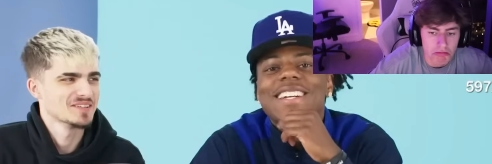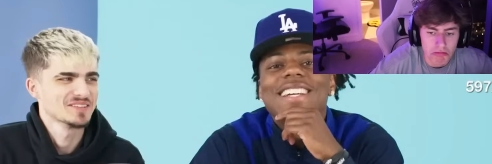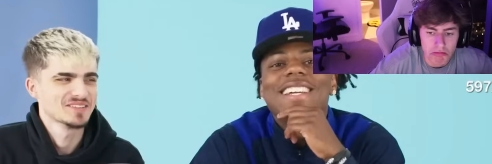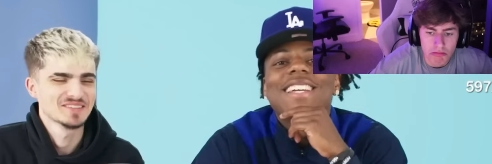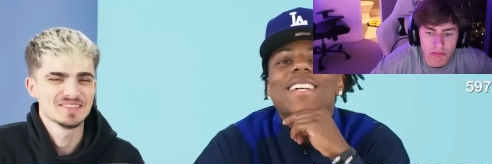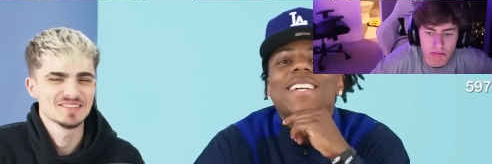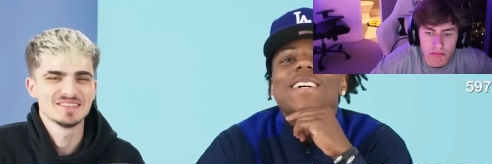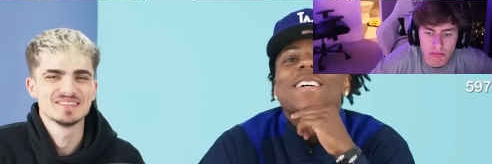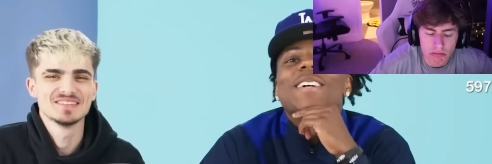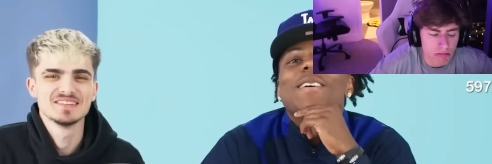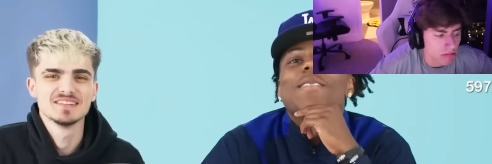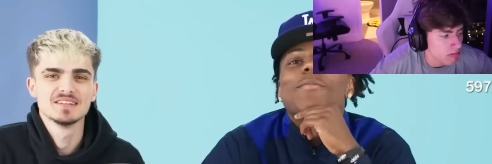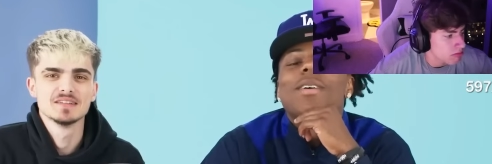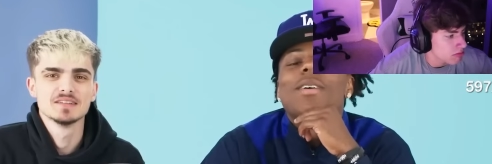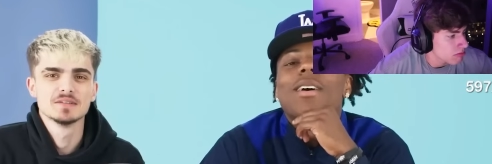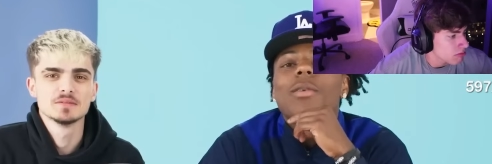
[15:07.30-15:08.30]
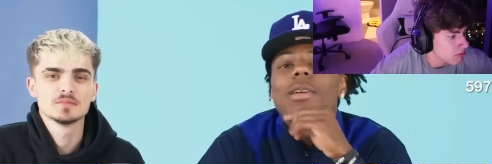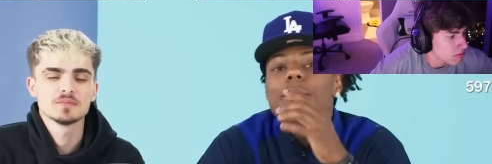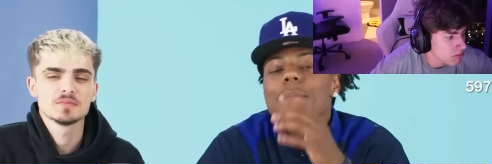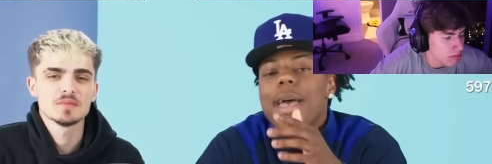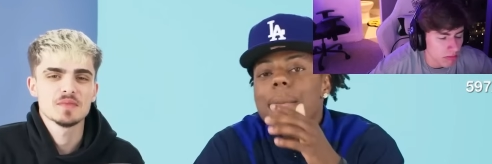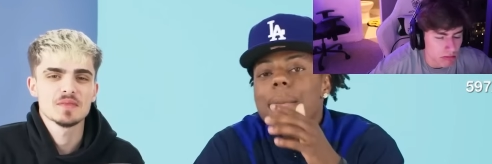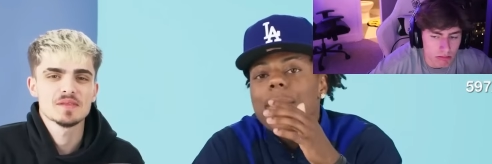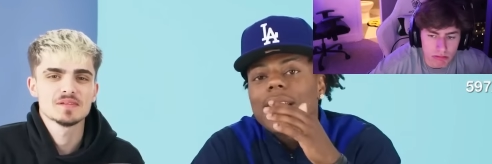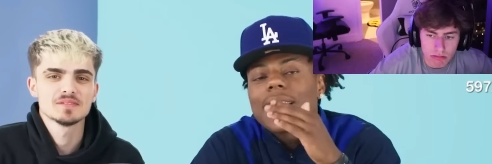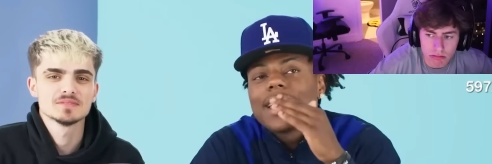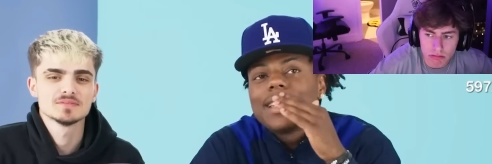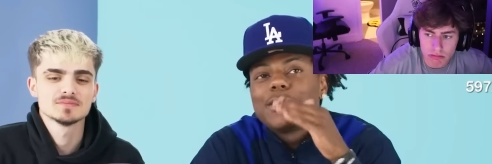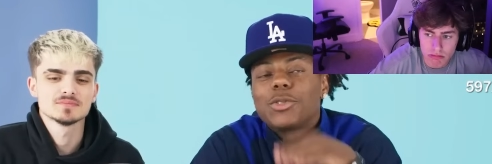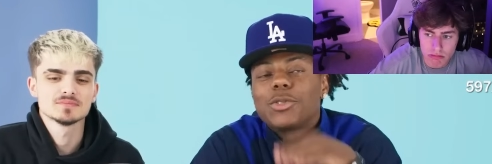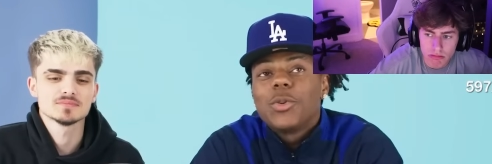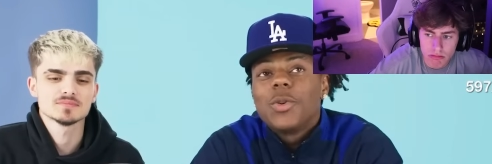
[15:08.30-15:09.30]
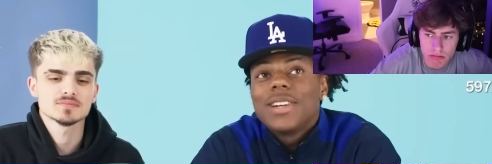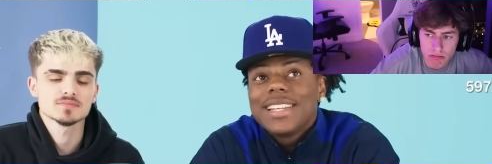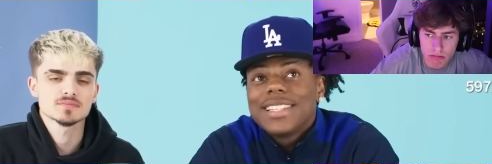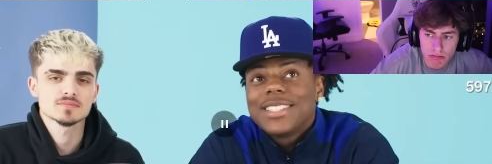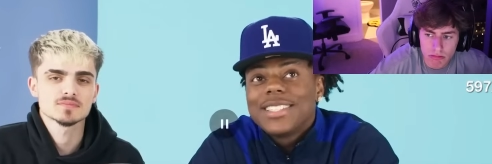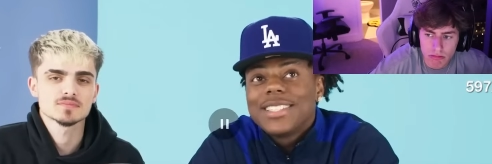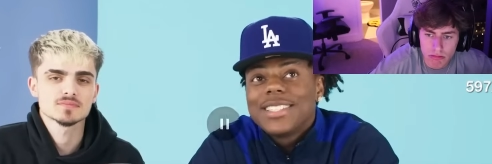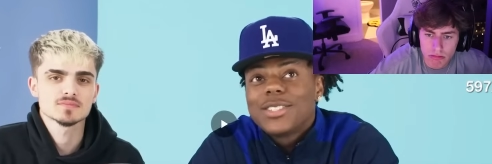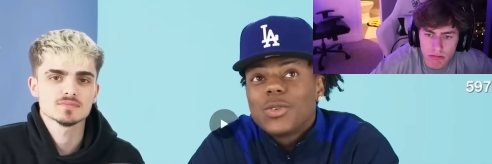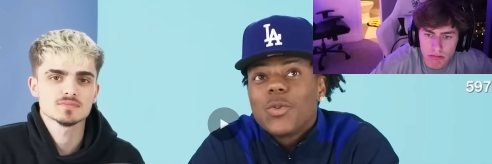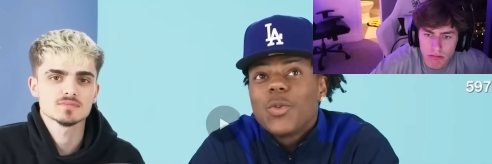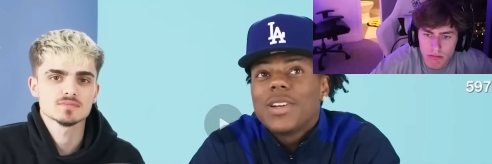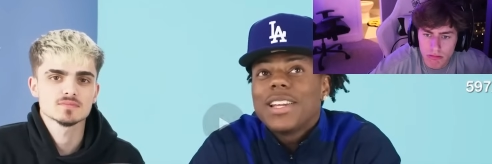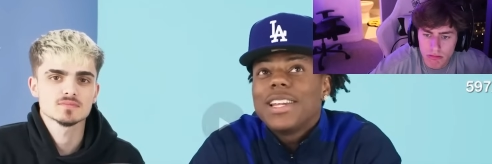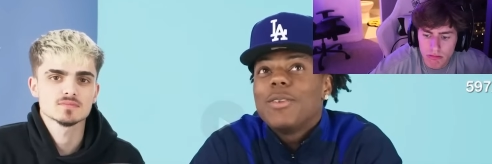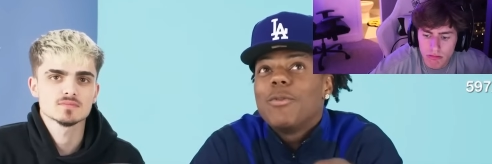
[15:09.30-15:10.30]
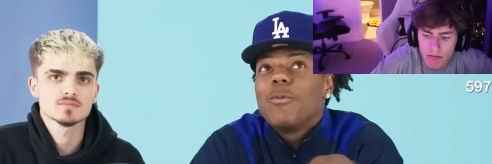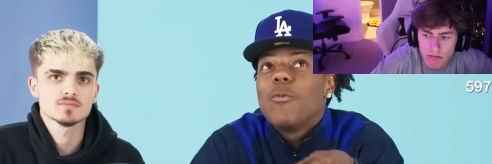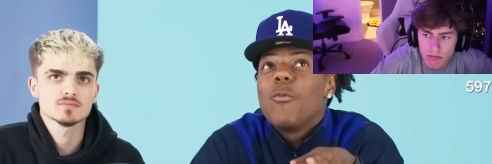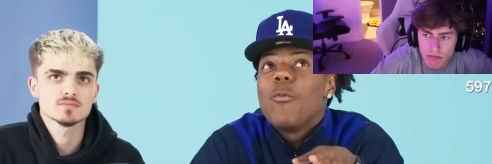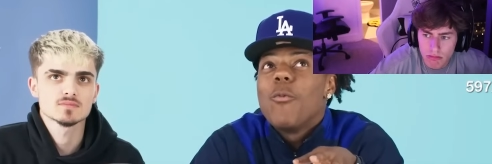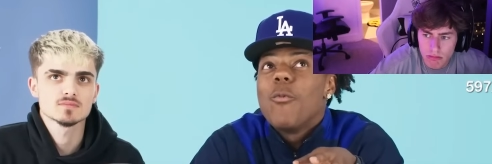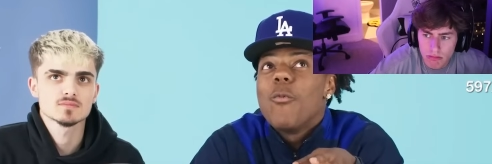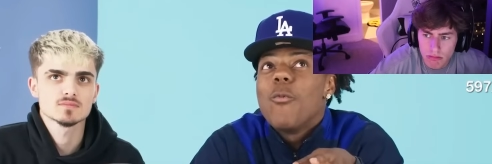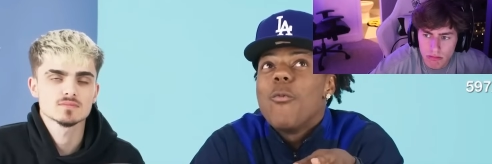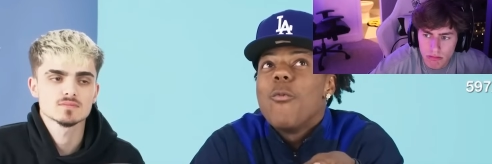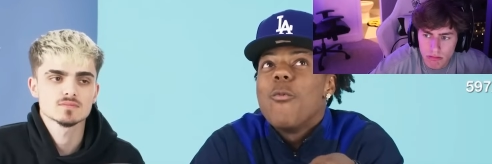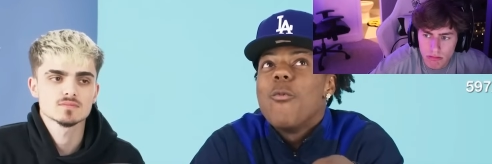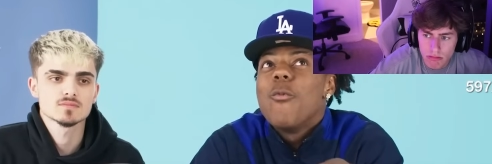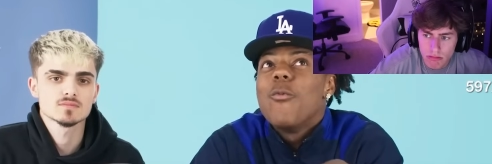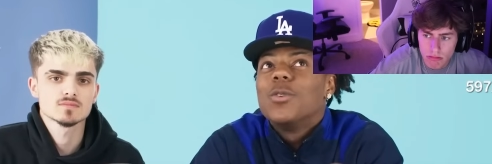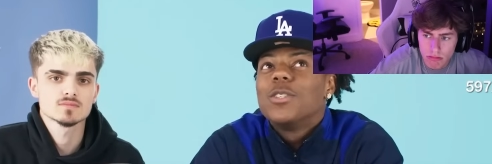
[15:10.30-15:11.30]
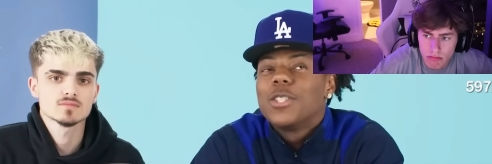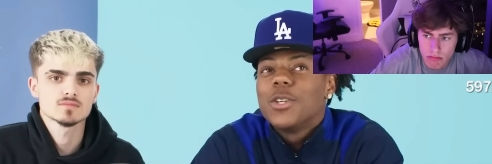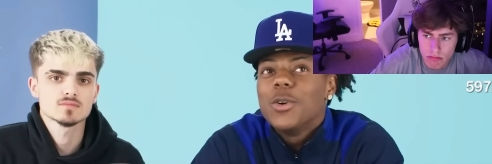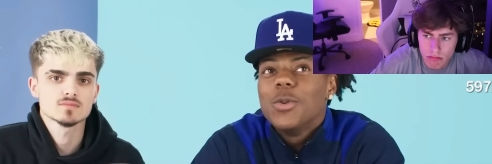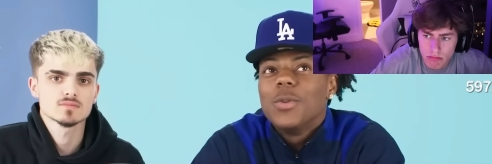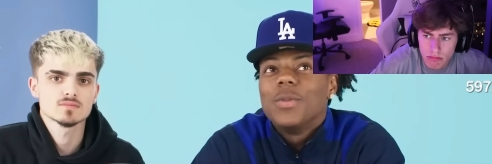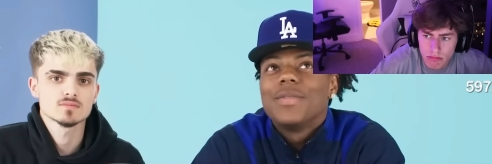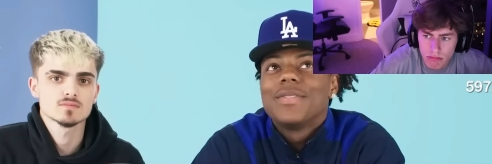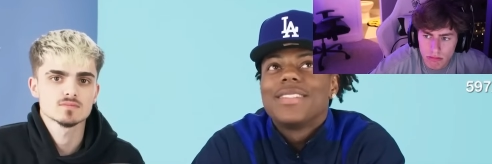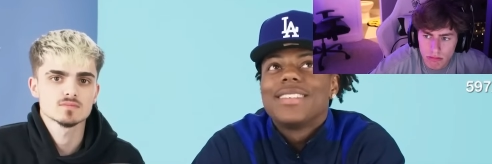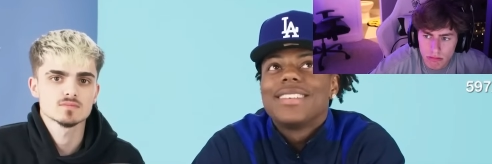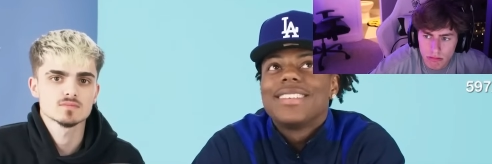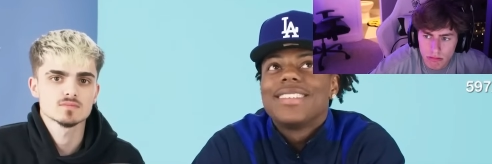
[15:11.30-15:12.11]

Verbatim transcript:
Speaker 1: Where did y'all meet? We met back in twenty twenty-two.